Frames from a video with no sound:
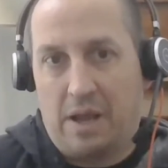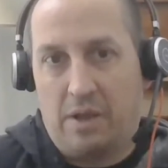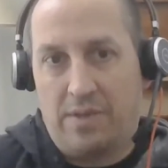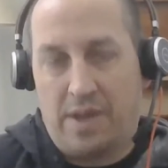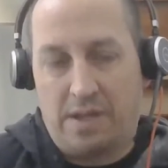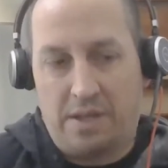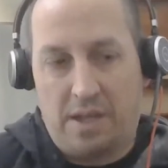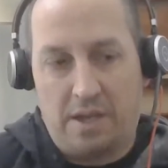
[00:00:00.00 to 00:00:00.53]
How
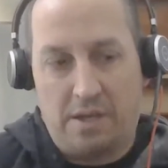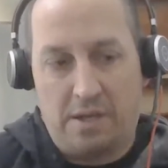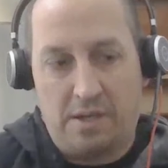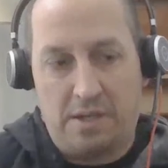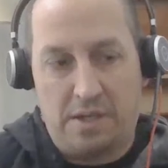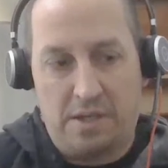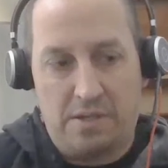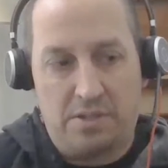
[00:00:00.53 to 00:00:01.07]
that
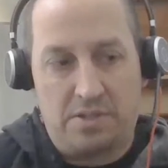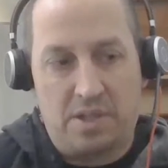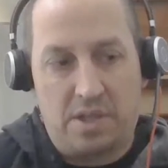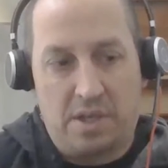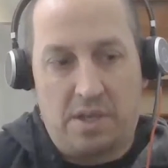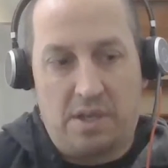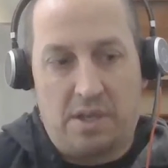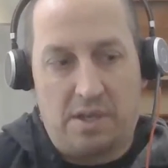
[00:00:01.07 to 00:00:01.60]
data is
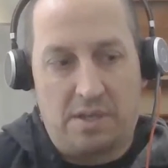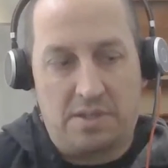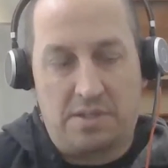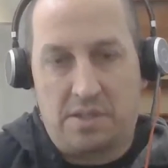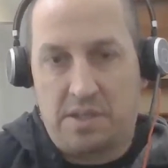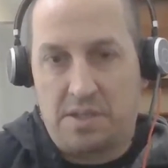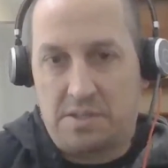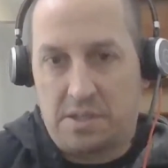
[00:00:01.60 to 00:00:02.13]

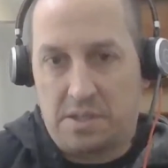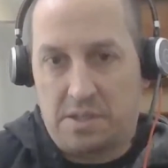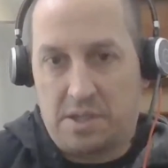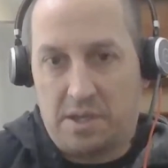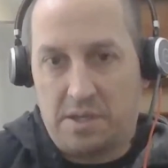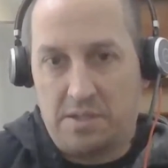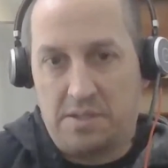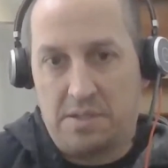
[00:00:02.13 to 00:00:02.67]
sliced and
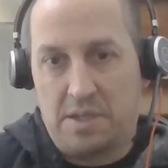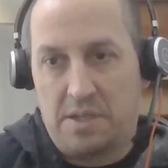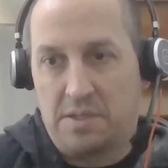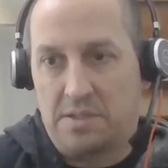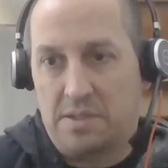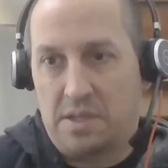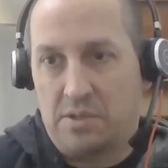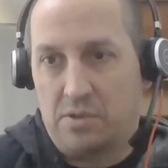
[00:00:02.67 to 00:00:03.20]
diced
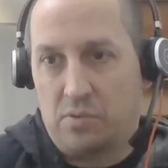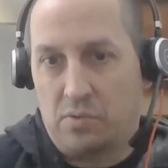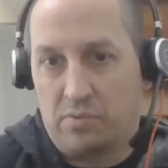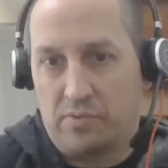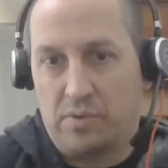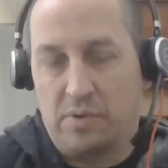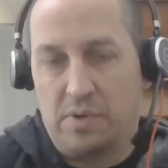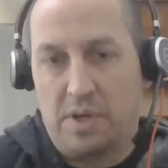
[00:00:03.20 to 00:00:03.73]
and sent
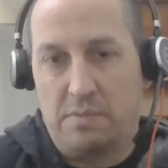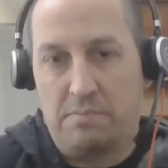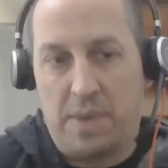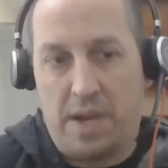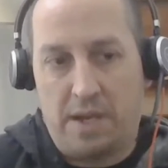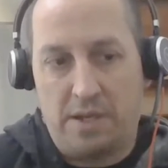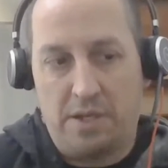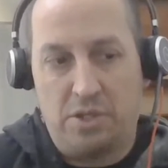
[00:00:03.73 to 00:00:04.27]
over and
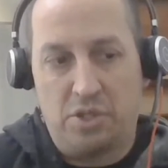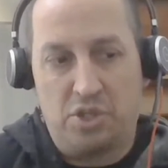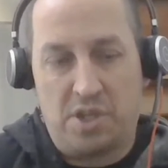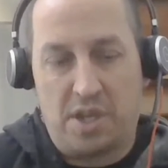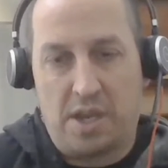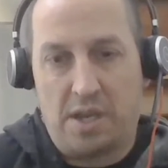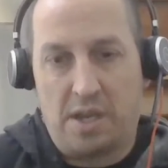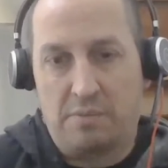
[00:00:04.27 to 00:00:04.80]

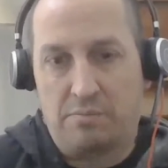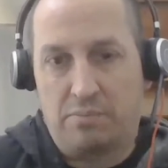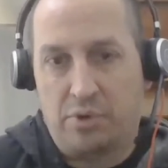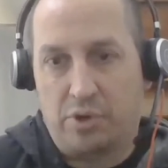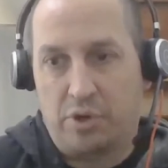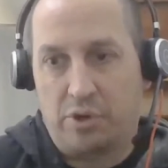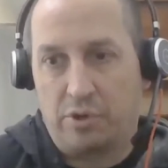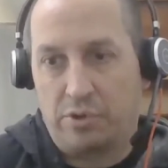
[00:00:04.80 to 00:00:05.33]
managed and
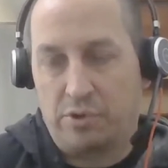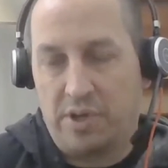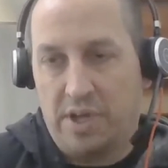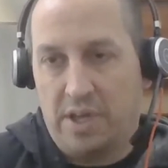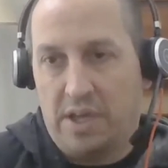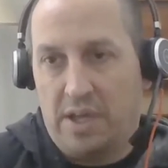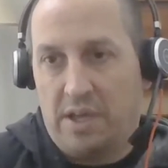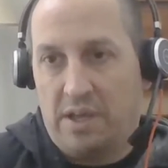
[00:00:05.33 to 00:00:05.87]
procured.
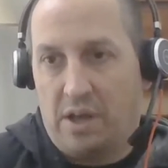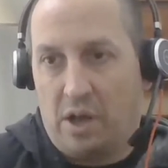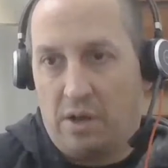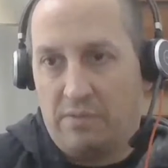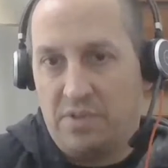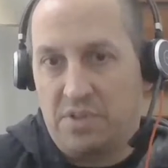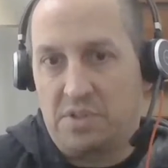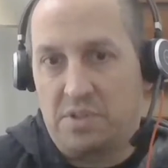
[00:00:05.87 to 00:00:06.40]

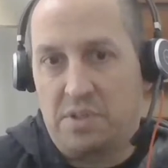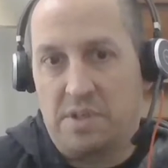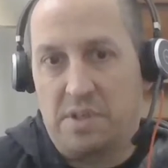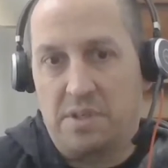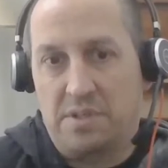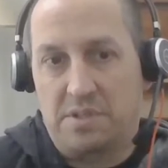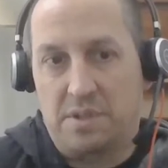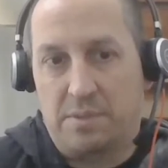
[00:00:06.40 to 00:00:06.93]

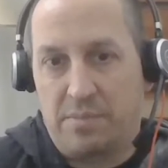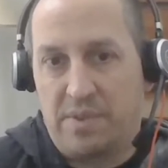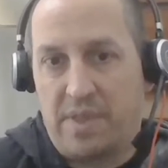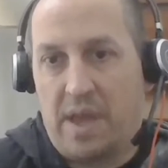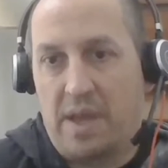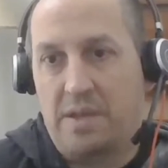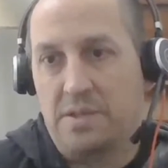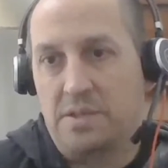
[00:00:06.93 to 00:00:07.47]
Obviously, some of
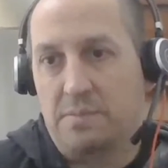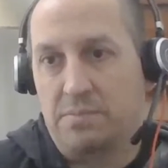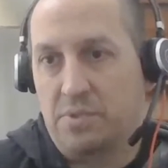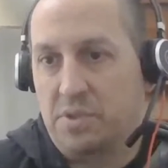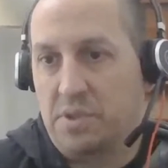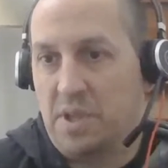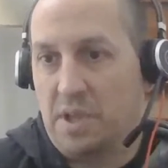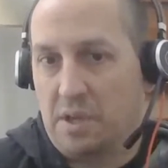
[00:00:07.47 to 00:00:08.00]
that is up
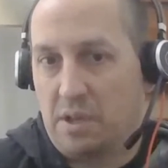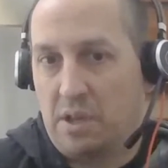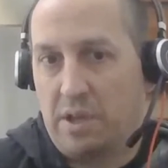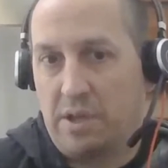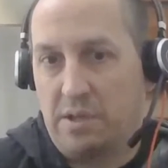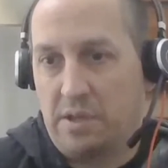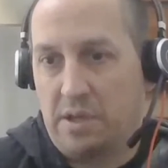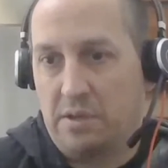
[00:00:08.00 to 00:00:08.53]
to the end
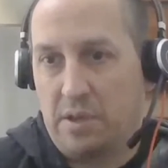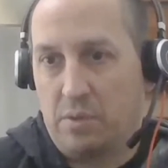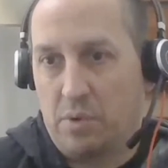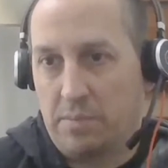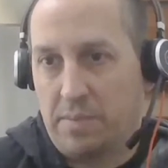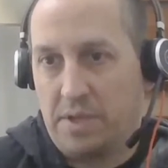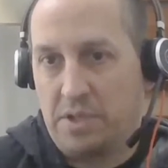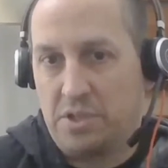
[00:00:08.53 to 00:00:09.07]
client, how they
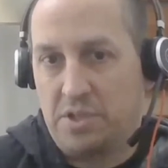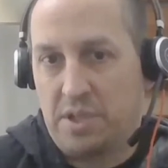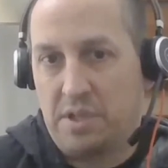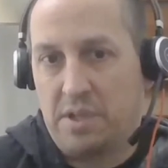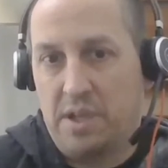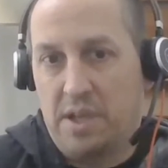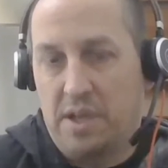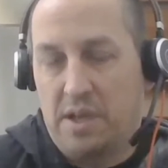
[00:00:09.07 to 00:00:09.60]
want to manage
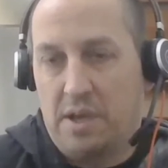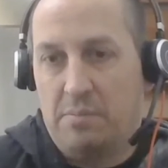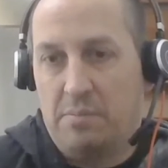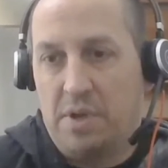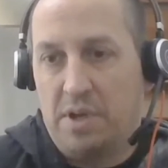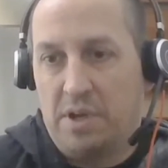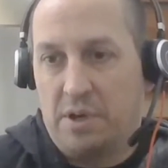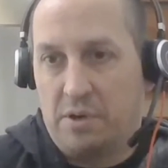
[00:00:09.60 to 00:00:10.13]
that.
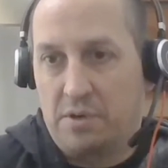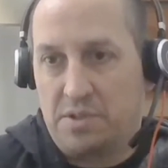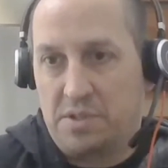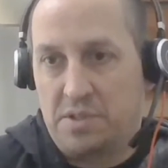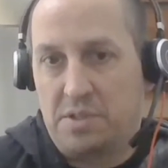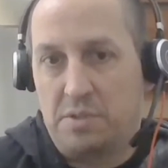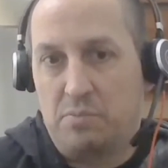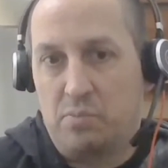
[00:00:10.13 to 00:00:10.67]
But in our
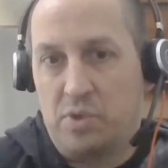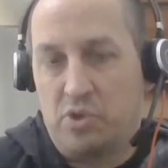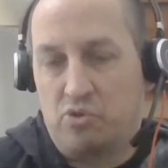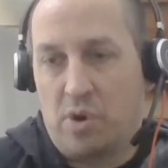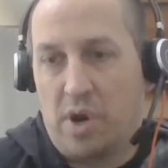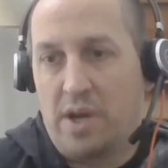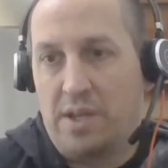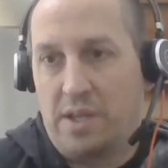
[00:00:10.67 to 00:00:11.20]
system, we
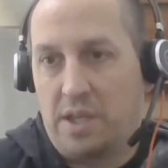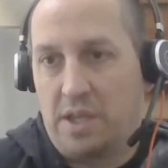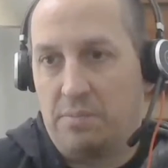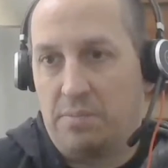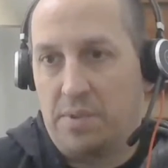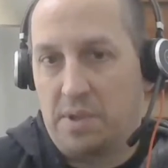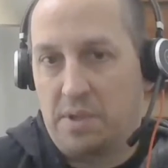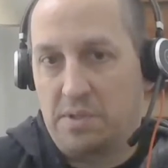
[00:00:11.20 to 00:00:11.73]
try to
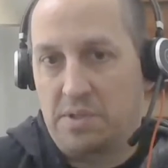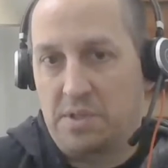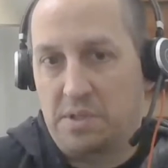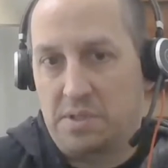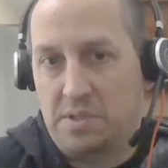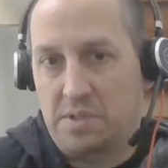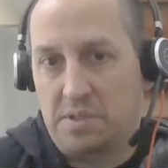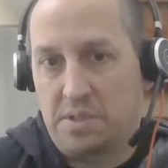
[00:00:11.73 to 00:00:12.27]
keep things
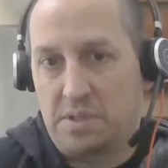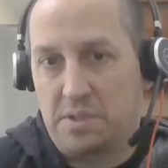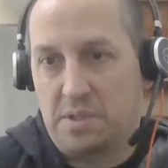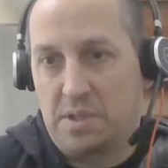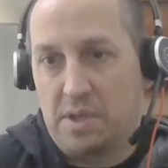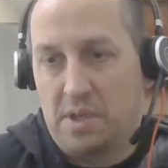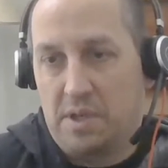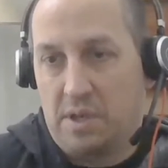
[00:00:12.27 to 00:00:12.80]
consistent.
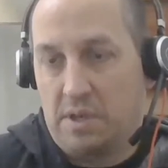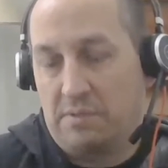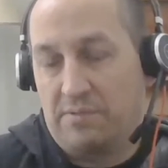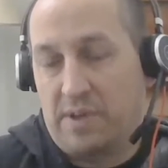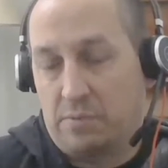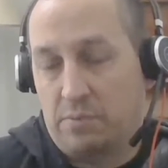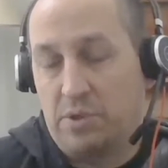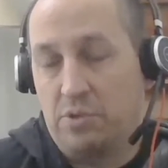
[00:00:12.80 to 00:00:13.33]
In
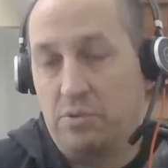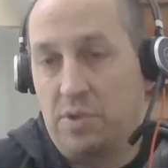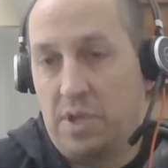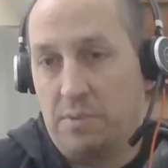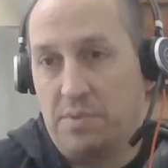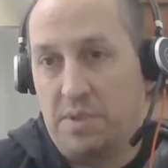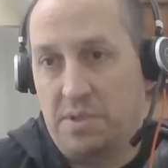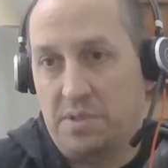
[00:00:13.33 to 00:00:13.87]
fact, we do
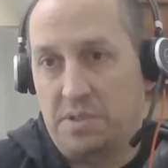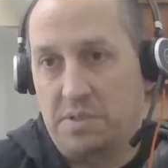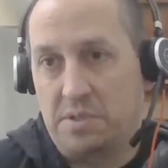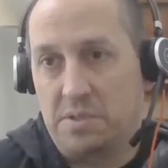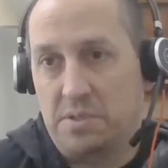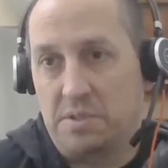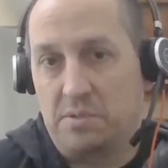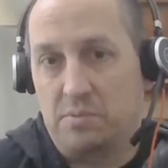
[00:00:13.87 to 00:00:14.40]
keep things
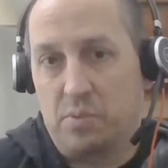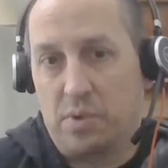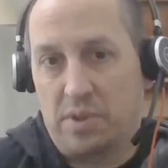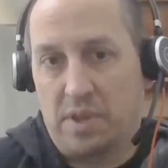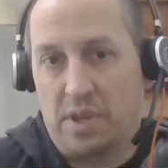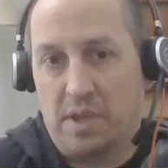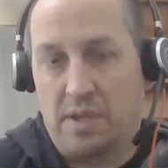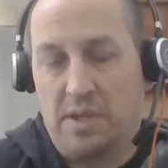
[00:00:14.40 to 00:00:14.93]
consistent
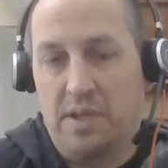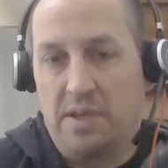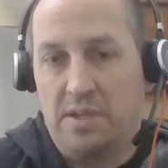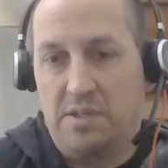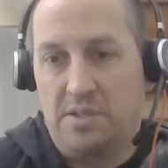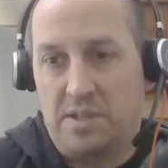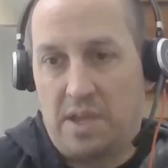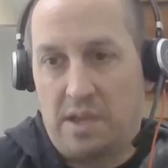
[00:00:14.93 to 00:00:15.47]
with a
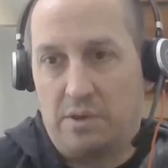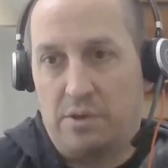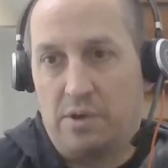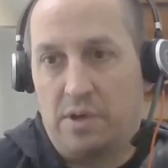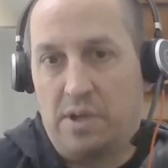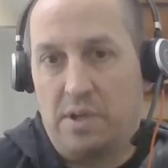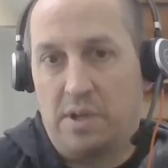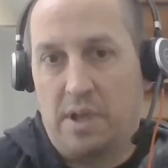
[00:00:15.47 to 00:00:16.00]

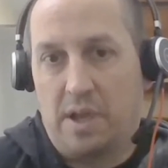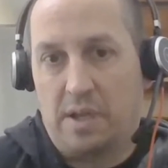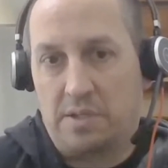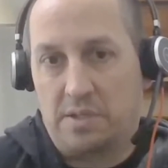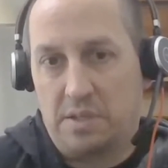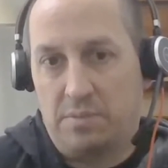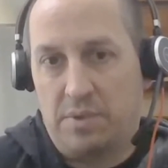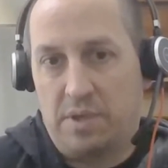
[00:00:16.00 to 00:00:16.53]
standard
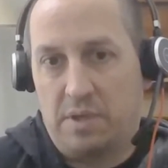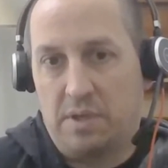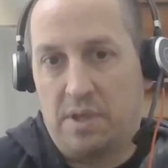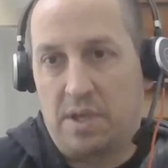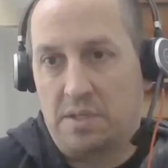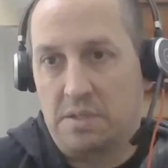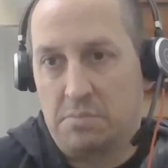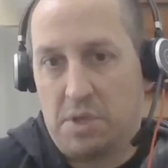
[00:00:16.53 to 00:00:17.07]

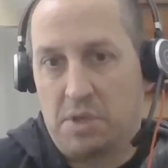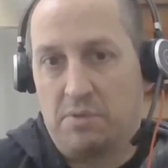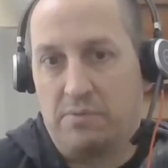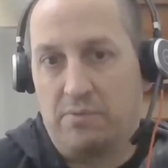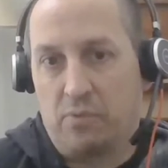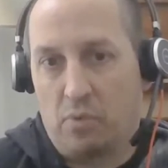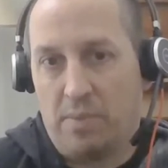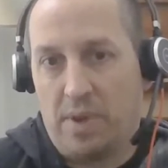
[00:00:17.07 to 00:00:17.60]
XCBL XML
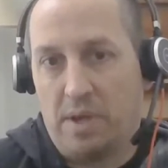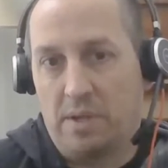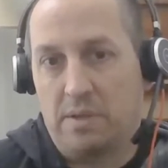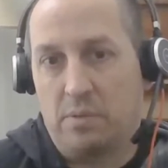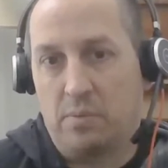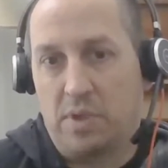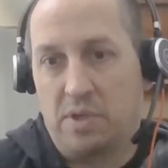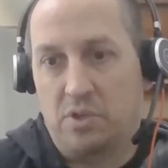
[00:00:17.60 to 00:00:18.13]

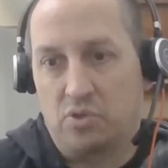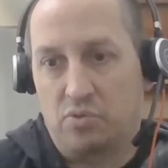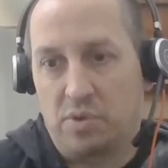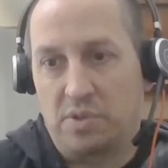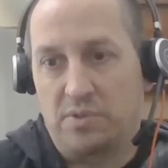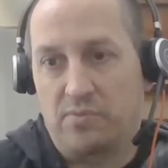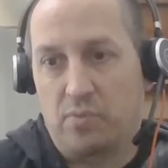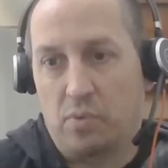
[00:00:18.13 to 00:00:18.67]
format that we can
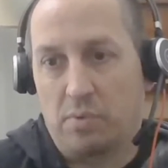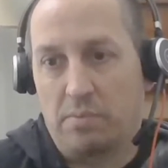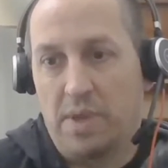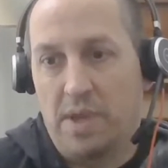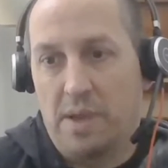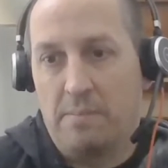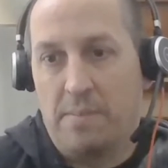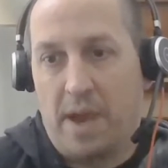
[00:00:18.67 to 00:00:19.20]
transform
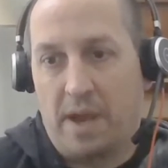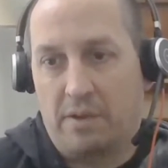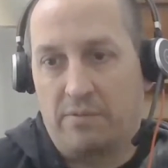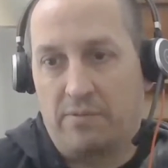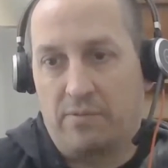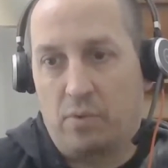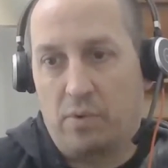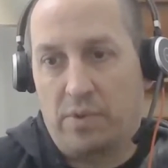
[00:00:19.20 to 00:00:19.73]
back
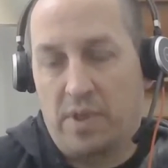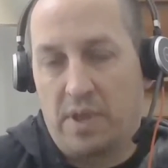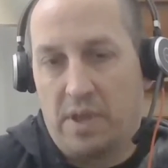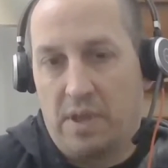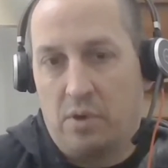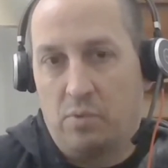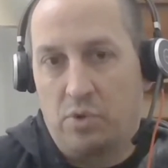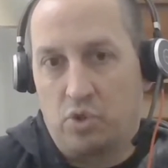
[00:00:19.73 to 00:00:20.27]
and forth,
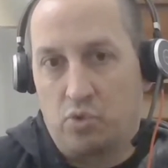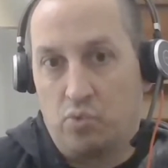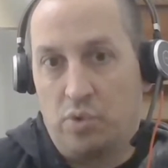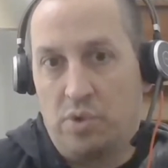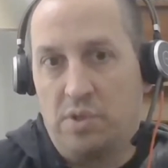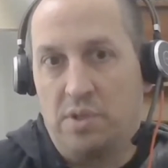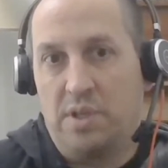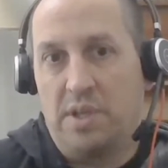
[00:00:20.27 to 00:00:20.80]
which
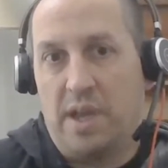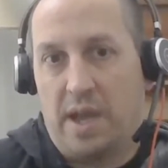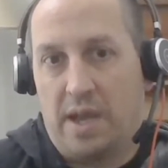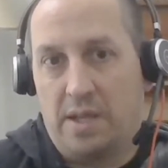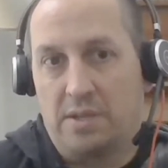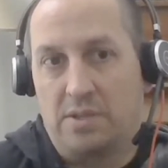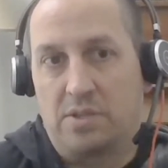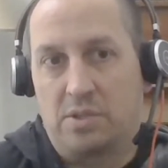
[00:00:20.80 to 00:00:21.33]
really
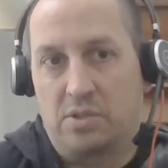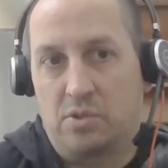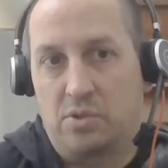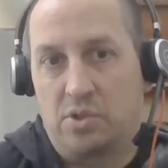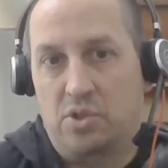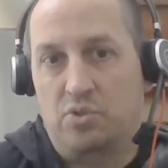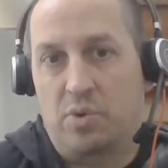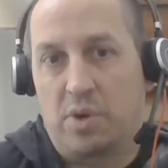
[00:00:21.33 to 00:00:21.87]
adds to the